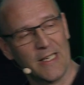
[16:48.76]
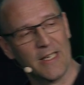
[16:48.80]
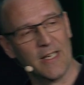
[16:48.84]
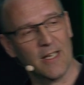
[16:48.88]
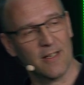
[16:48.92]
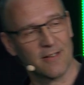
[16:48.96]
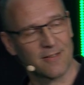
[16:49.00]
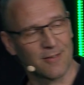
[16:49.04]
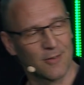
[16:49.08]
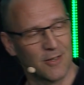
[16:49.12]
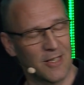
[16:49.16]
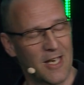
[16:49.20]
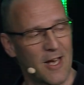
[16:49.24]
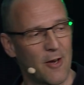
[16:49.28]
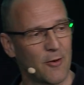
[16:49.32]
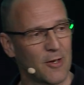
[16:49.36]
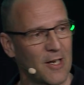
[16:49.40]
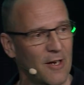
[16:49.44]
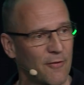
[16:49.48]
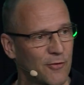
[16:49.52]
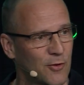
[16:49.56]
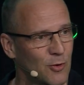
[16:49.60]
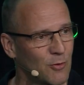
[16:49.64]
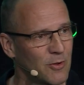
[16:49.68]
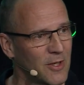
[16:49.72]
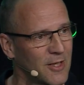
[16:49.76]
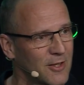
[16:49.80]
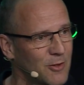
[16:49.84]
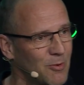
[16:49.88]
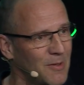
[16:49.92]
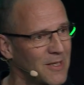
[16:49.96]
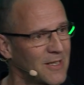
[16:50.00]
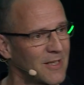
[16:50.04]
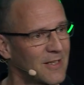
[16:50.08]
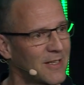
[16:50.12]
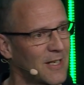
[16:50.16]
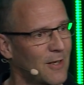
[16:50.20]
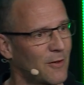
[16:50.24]
there. So now you have
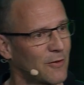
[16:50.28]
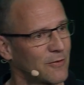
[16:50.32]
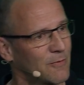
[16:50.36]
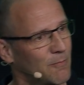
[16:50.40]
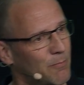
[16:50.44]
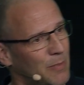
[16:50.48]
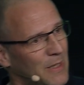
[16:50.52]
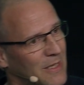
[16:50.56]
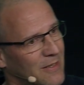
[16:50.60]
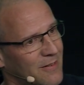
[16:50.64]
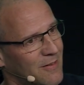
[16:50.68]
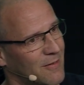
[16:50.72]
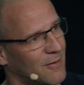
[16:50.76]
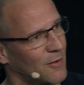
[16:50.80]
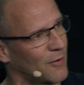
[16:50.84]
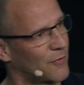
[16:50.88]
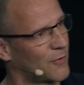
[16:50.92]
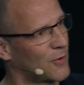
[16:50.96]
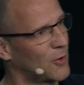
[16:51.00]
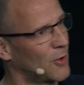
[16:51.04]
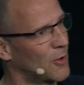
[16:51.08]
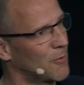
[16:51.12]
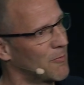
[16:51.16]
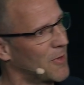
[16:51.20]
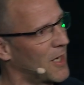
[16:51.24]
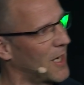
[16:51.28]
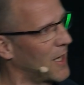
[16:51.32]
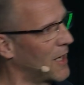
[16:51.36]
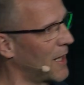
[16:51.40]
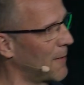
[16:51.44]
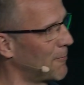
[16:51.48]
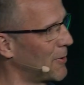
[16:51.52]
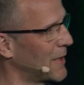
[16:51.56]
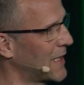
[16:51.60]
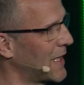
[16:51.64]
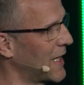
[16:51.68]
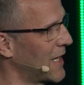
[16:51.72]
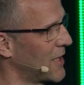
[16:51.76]
220,000 pieces of QML
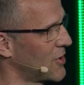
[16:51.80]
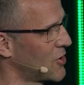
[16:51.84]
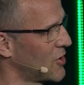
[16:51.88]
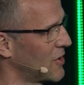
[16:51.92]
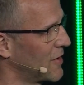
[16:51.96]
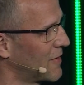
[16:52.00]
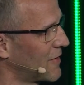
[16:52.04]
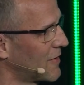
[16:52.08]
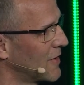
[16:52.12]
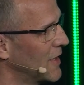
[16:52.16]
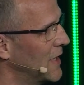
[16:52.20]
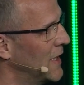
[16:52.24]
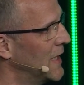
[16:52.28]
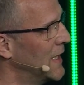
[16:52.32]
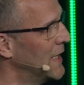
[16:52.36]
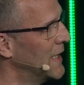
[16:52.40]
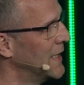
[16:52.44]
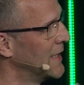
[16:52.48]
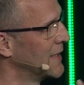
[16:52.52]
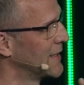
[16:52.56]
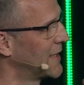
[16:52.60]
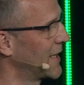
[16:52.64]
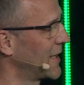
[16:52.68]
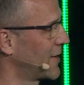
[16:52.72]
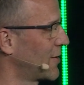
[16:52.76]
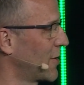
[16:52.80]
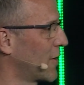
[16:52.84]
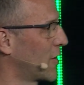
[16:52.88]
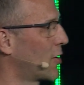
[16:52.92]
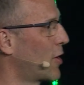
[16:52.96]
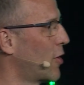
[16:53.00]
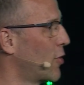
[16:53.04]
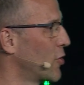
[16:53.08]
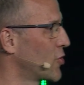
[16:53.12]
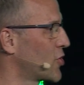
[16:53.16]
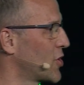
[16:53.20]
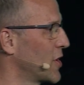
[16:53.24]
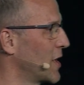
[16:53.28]
applications that you're
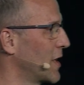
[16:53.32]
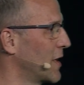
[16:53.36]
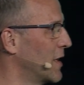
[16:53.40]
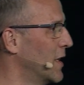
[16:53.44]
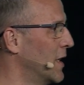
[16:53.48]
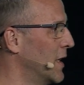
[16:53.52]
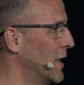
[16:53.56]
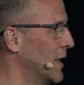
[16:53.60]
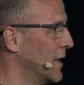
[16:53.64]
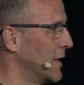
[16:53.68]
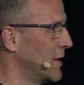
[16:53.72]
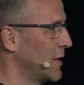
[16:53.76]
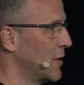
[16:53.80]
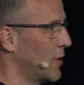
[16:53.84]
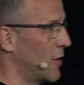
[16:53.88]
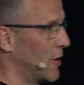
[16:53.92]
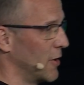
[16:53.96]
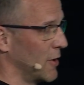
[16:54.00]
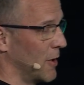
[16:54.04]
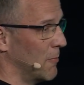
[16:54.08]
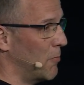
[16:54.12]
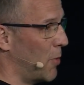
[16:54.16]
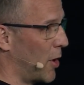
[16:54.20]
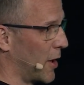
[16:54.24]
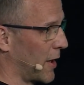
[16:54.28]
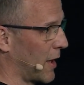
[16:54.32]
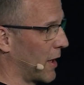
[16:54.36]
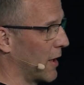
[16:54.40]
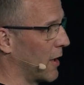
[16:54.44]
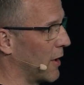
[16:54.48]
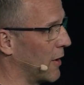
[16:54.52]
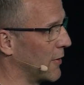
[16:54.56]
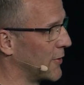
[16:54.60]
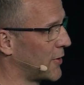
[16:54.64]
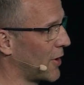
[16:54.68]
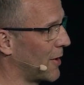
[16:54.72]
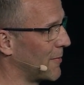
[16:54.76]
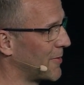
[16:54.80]
coaching your
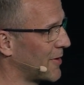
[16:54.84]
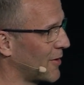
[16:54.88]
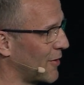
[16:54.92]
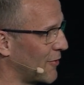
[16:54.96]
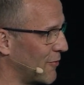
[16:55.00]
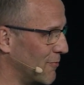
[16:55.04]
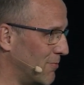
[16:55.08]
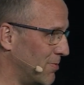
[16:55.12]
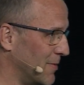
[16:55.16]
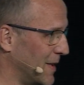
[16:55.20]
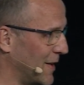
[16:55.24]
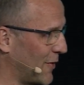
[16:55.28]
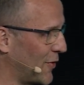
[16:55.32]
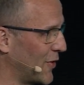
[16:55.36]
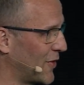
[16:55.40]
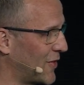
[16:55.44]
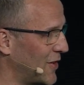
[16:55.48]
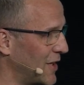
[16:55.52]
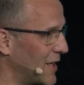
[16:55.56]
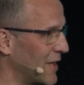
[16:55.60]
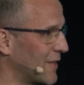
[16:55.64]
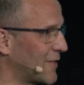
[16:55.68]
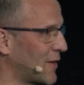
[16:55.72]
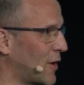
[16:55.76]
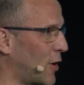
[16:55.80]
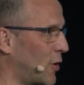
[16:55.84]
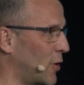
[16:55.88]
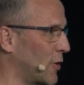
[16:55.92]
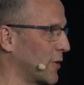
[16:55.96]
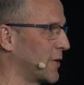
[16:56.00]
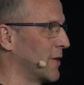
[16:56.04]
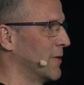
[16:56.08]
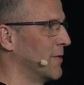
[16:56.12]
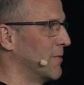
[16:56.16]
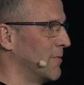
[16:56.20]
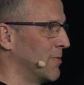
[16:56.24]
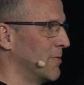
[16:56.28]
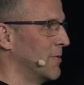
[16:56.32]
model in terms of, if you see this code,
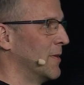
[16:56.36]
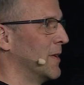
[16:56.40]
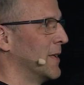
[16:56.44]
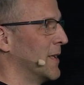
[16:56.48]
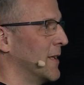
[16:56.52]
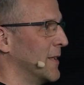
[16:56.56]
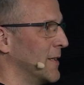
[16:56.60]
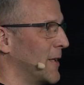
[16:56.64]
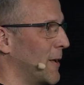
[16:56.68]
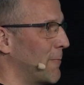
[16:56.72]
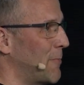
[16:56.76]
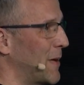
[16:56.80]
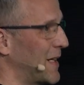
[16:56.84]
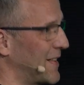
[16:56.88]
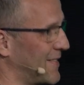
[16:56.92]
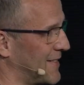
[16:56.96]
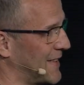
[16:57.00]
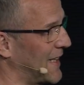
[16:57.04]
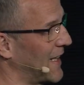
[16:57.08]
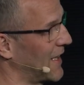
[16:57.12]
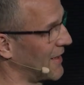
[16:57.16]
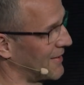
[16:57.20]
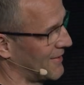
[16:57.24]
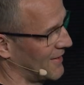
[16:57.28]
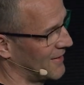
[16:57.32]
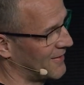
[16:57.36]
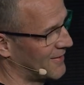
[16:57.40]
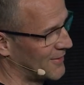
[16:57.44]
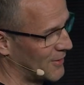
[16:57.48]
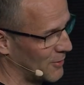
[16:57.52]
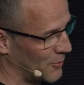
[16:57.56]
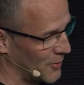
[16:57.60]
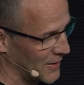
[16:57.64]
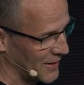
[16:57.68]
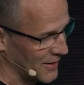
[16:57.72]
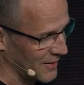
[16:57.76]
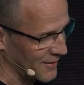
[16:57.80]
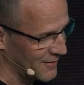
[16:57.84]
your best guess is
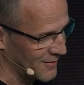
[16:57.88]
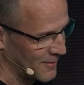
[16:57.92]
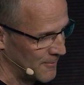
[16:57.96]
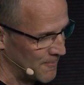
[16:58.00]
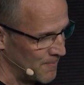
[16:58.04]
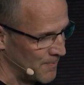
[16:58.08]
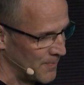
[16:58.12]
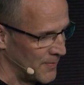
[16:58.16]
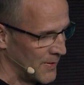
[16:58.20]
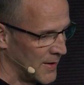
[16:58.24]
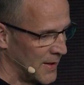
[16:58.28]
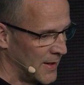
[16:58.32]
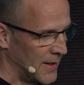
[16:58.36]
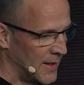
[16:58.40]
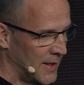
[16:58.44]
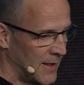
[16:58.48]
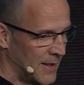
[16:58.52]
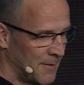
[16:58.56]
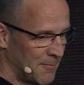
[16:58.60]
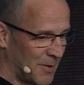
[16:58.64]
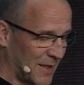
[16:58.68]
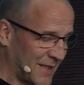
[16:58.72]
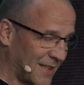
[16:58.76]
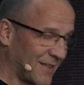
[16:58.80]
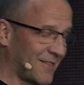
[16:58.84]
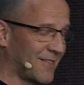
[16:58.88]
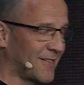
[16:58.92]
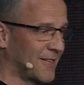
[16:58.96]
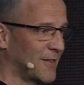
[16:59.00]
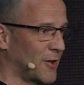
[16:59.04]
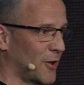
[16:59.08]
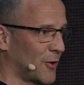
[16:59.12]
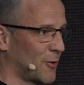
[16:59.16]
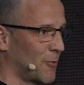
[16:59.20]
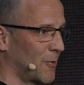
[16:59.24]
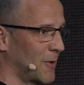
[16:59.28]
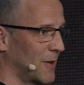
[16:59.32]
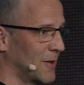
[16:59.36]
doing this. But this is
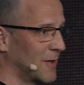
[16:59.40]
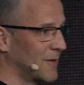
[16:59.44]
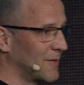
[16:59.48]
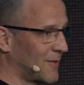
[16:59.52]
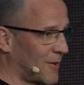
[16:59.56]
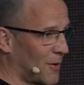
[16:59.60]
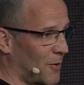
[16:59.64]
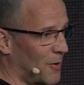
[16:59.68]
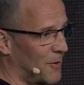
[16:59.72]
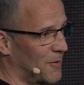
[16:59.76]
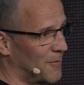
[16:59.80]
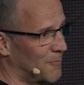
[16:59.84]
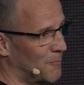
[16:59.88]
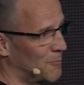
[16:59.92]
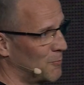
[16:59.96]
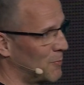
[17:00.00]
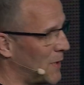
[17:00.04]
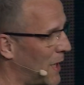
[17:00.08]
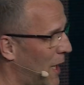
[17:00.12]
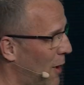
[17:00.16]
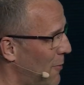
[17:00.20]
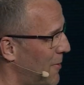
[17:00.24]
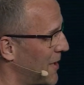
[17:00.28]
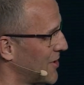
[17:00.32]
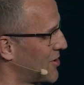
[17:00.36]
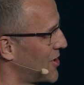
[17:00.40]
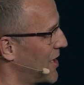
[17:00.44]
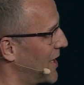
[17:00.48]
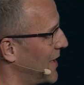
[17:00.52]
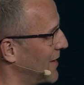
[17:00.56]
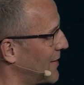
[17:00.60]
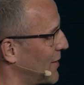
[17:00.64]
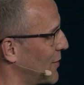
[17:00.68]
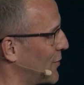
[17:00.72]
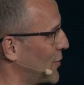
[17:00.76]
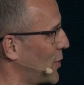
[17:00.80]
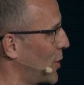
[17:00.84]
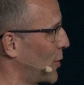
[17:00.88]
not, so how much
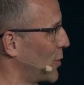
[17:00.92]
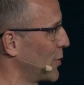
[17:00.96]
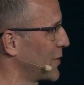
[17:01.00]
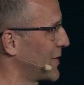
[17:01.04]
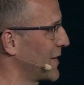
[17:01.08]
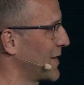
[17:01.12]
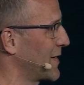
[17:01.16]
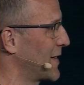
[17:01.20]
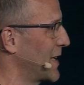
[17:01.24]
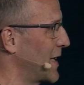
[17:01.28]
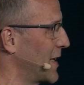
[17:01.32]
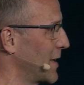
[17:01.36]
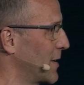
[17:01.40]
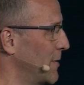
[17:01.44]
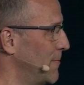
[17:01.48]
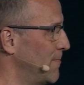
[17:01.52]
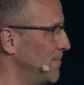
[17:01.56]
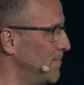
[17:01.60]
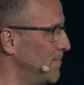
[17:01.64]
lines of code is that?